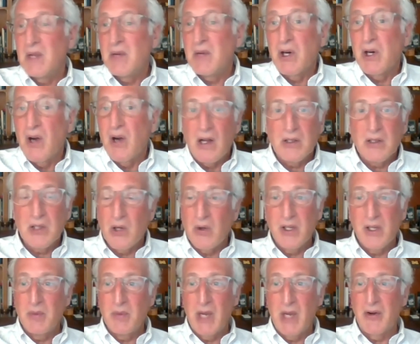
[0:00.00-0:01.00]
we're all
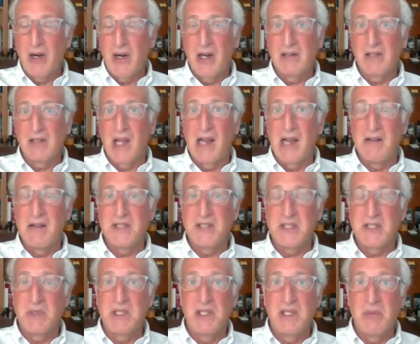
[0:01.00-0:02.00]
going about our
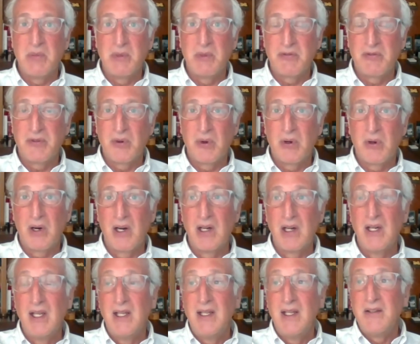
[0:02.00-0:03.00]
lives as we did
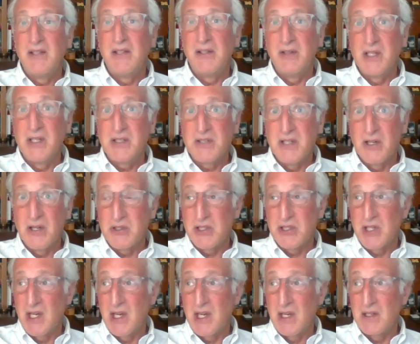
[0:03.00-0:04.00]
before. There is no
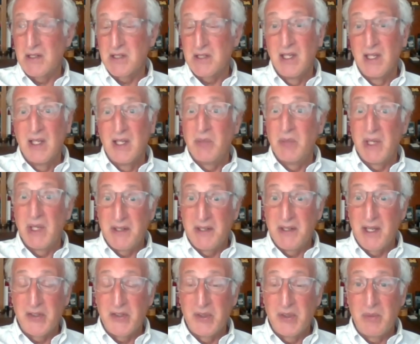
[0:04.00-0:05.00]
change, but it
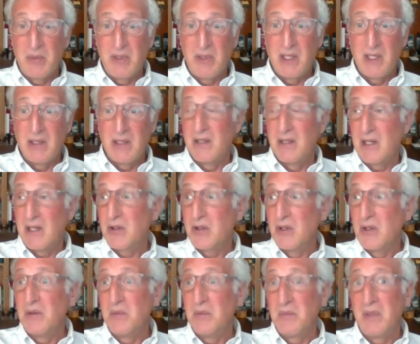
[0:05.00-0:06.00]
doesn't mean there
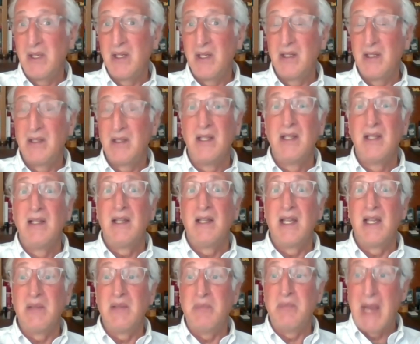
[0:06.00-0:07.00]
couldn't be
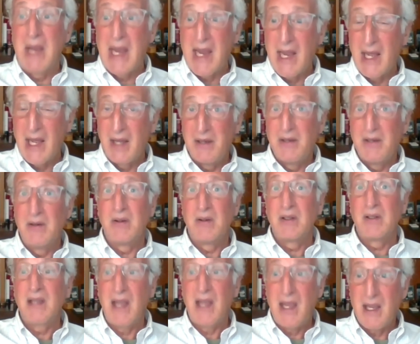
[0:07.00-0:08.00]
a bad
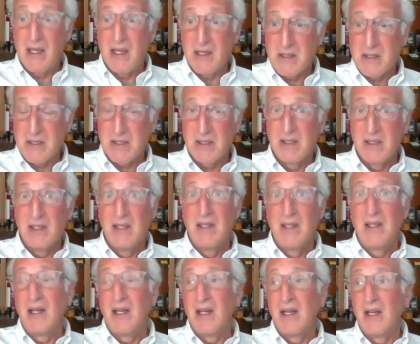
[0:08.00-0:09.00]
case
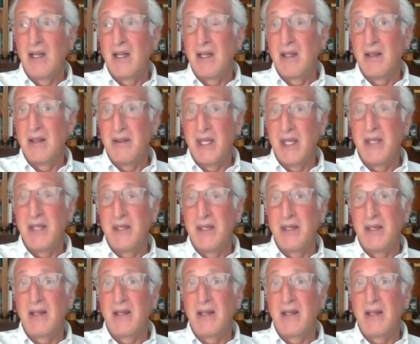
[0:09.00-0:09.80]
that